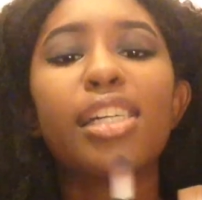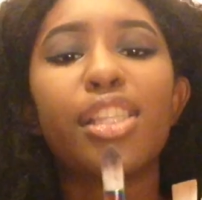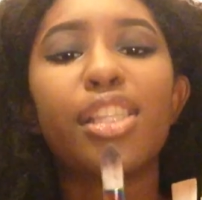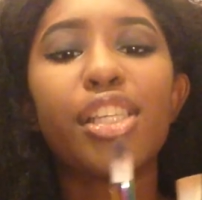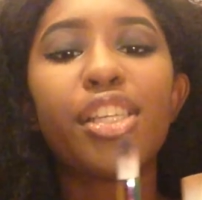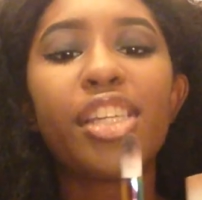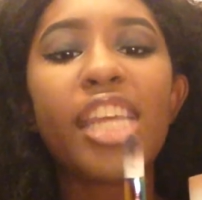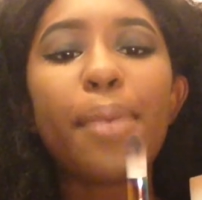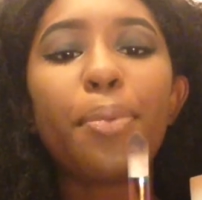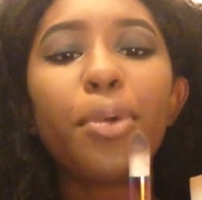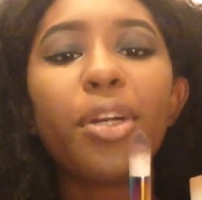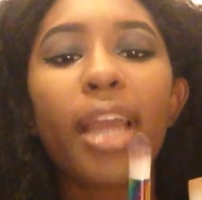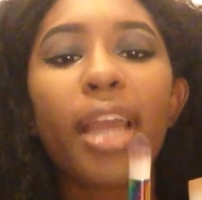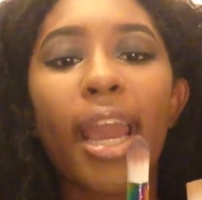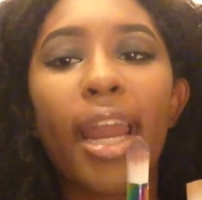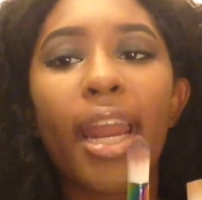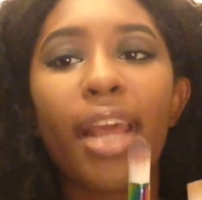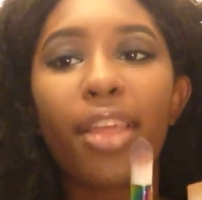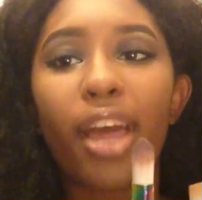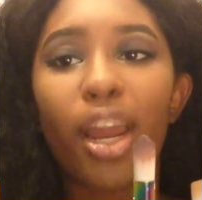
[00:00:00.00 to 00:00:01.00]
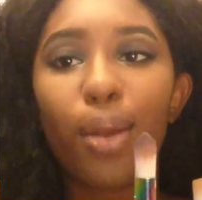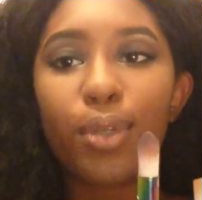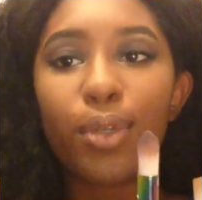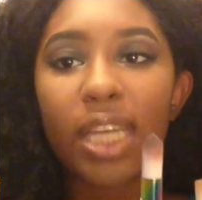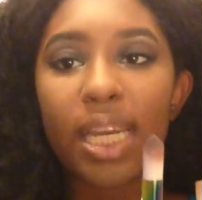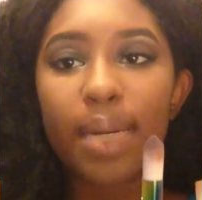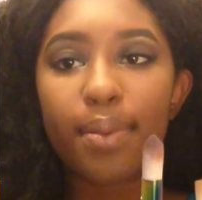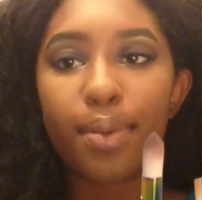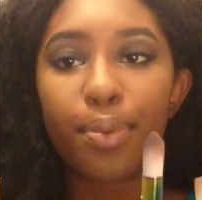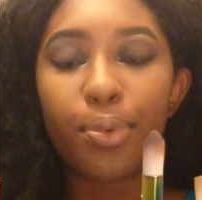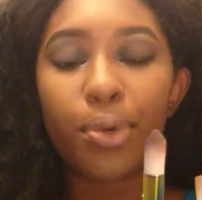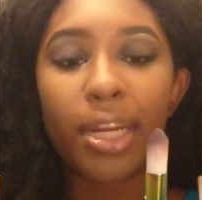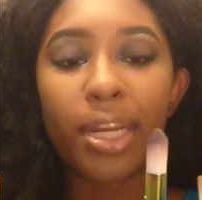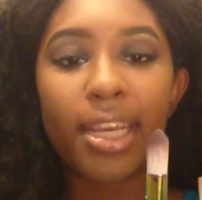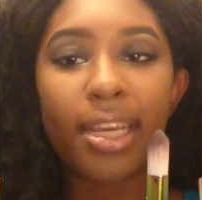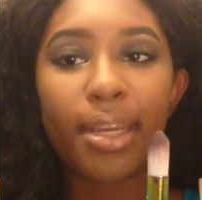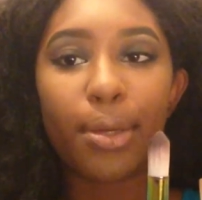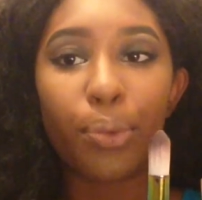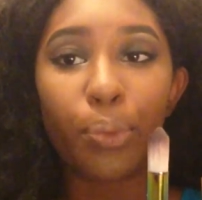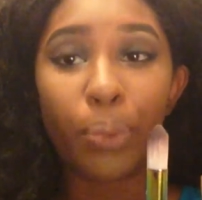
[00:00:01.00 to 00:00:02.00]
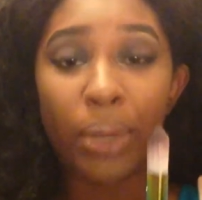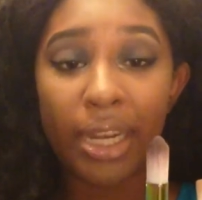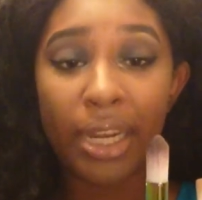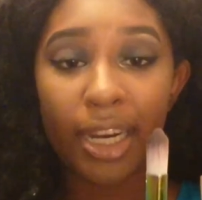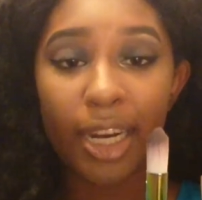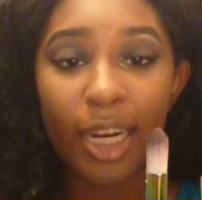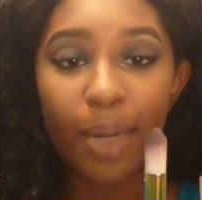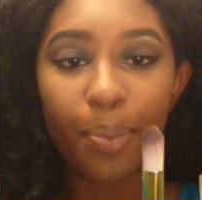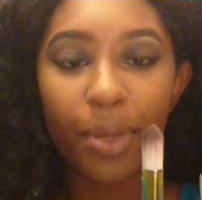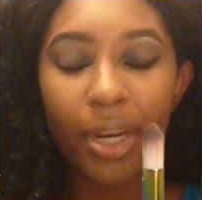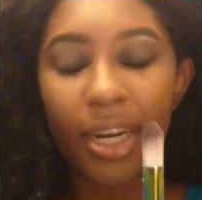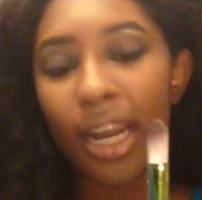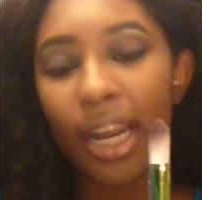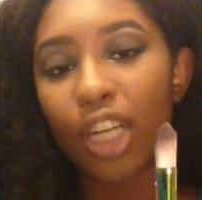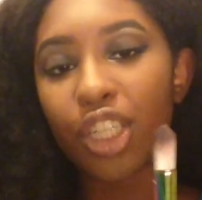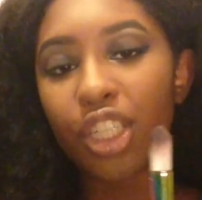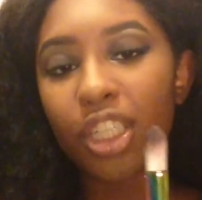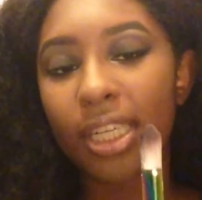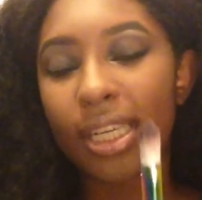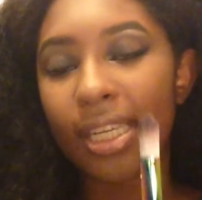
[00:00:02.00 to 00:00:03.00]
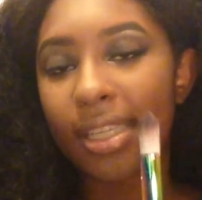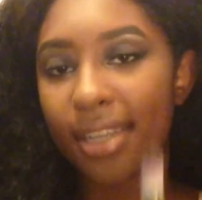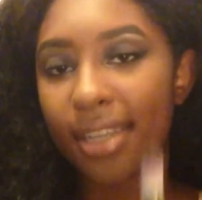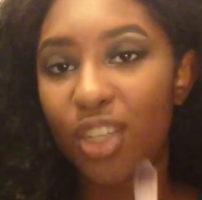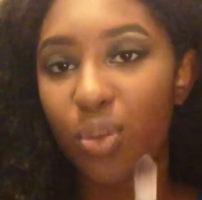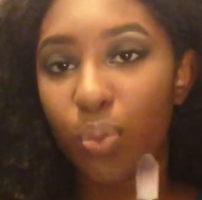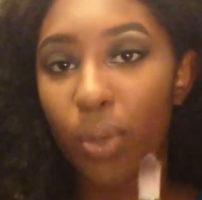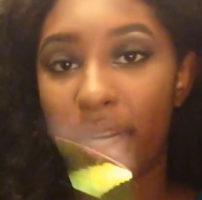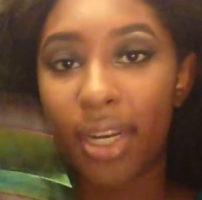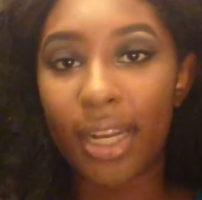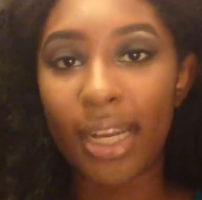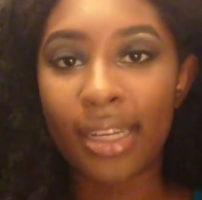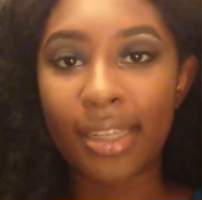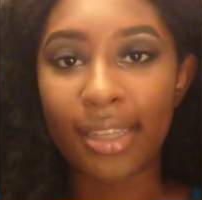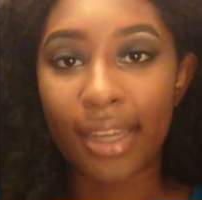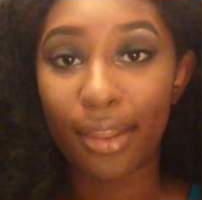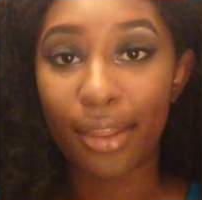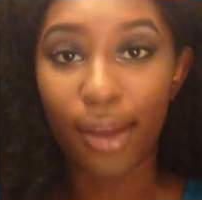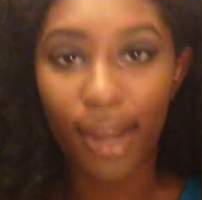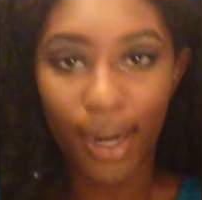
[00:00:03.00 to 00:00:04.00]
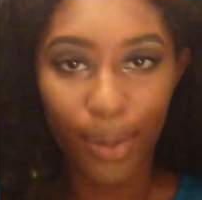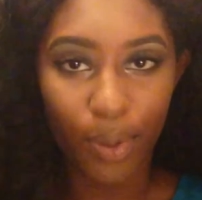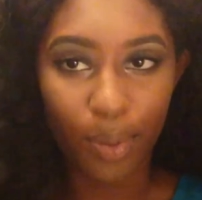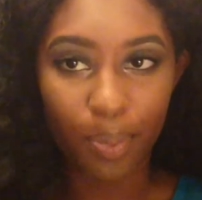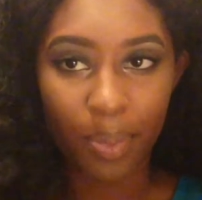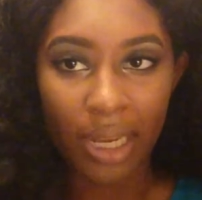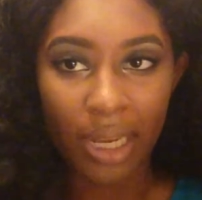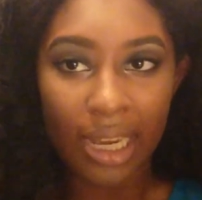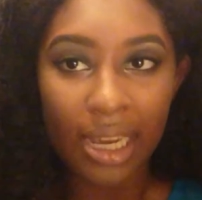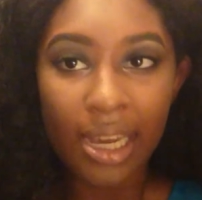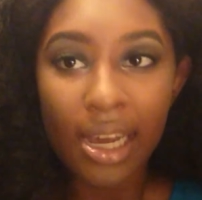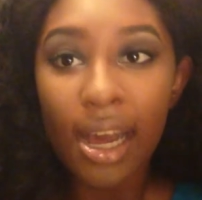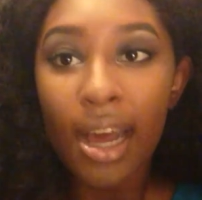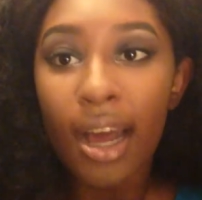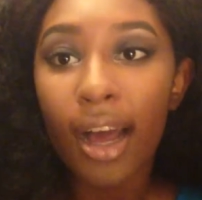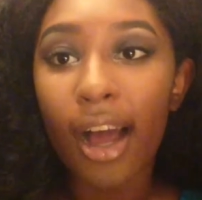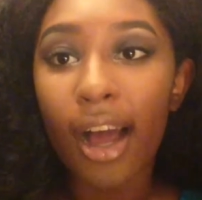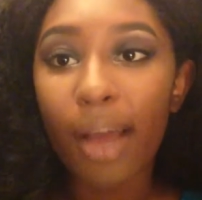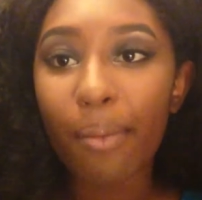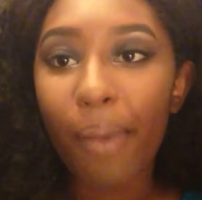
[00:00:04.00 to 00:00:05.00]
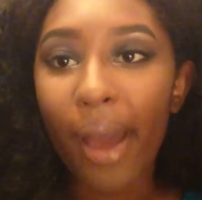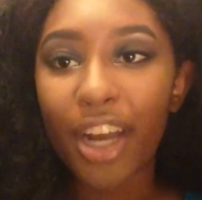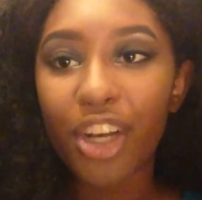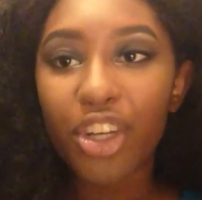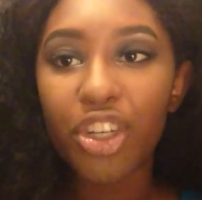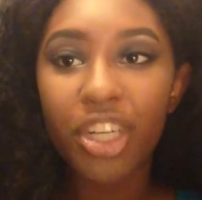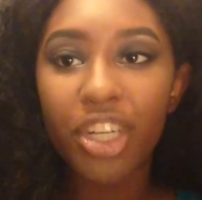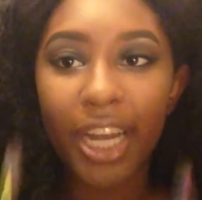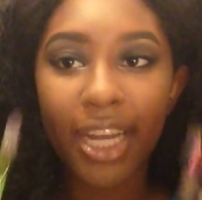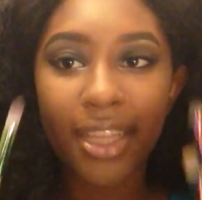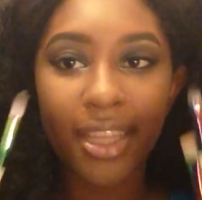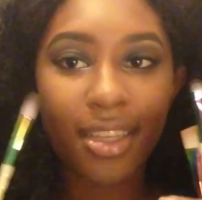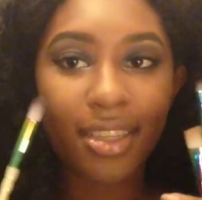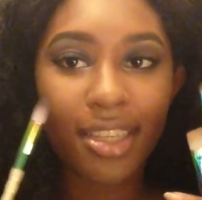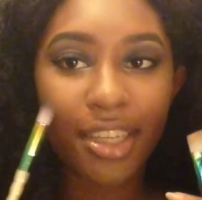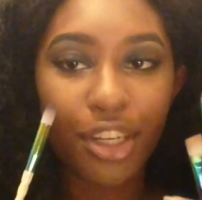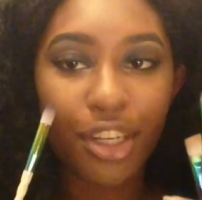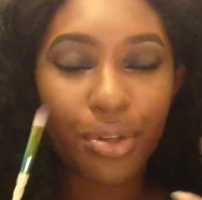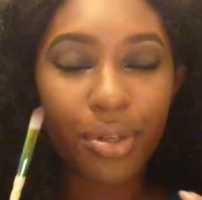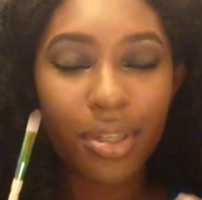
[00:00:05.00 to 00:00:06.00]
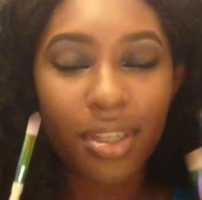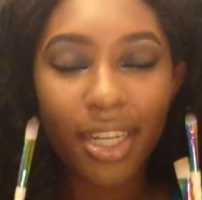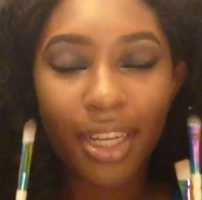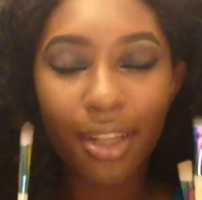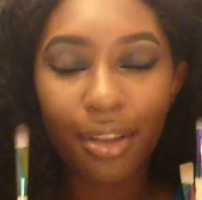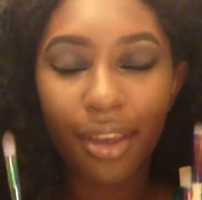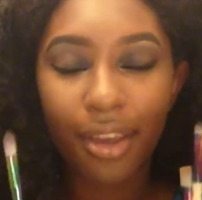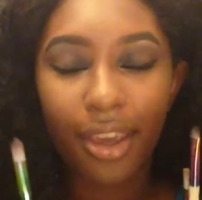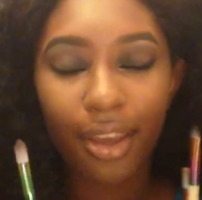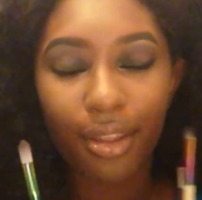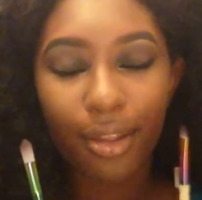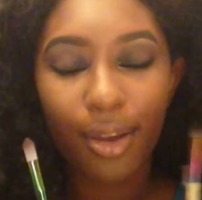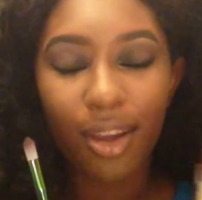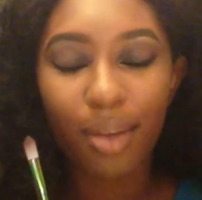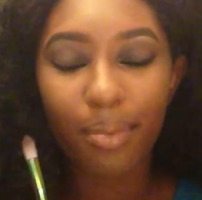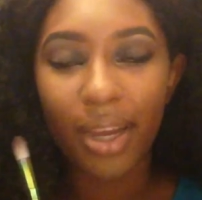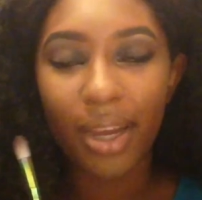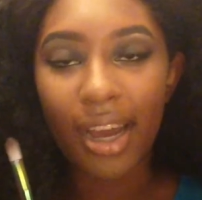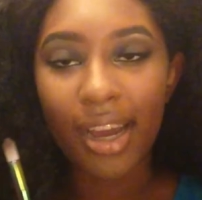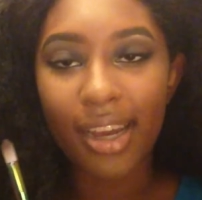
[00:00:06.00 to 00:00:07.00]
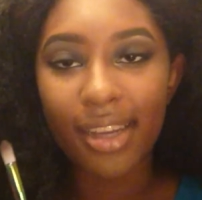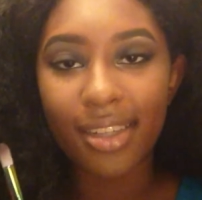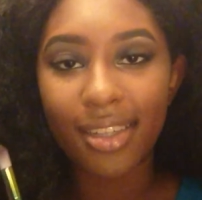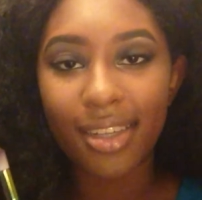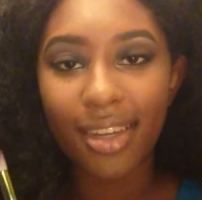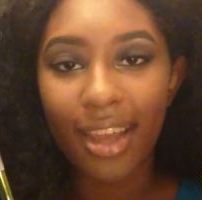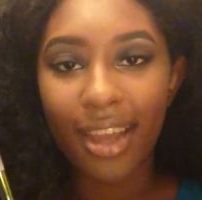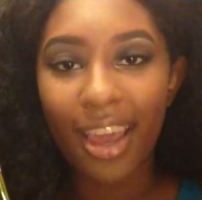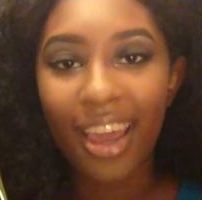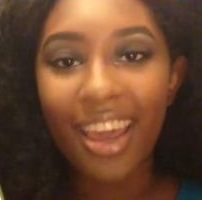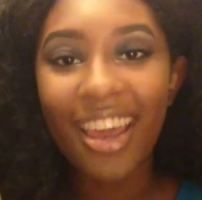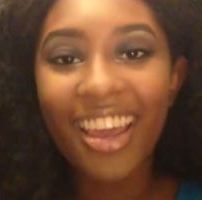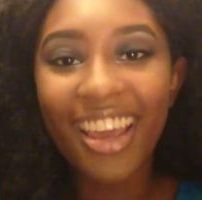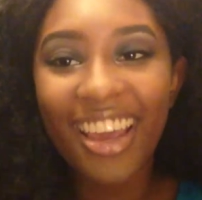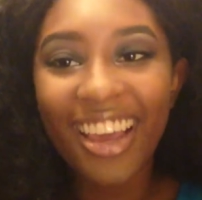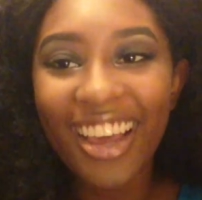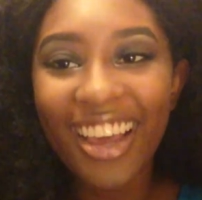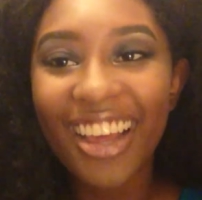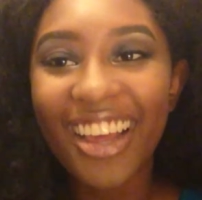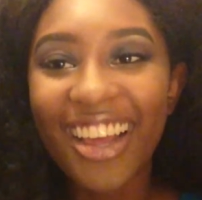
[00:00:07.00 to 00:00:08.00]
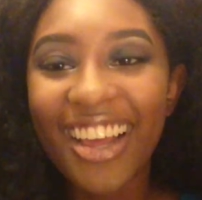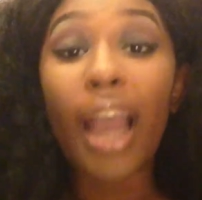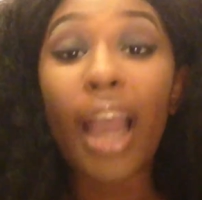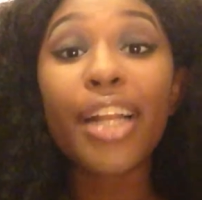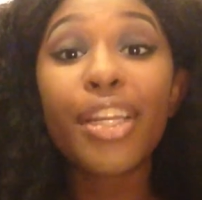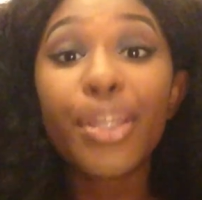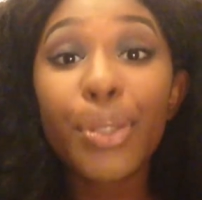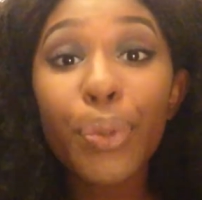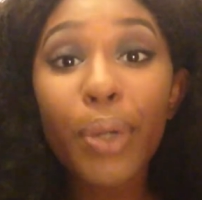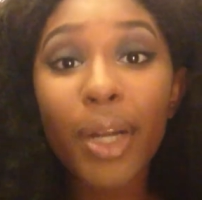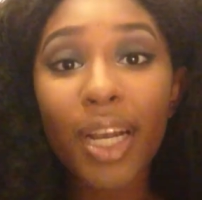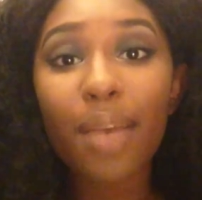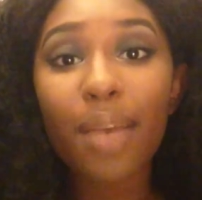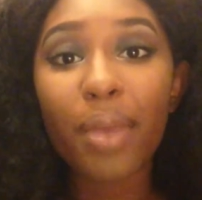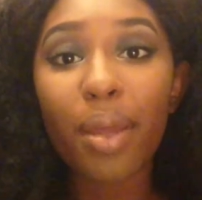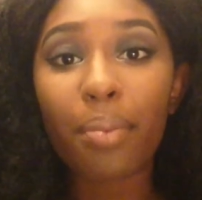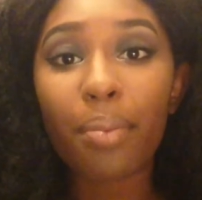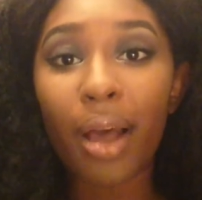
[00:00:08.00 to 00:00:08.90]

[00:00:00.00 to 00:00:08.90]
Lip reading: The tapered end, I thought it was gonna be pretty weird, but it actually isn't as weird as I thought it would be. I managed to get this interesting looking look on my eyes today. I do recommend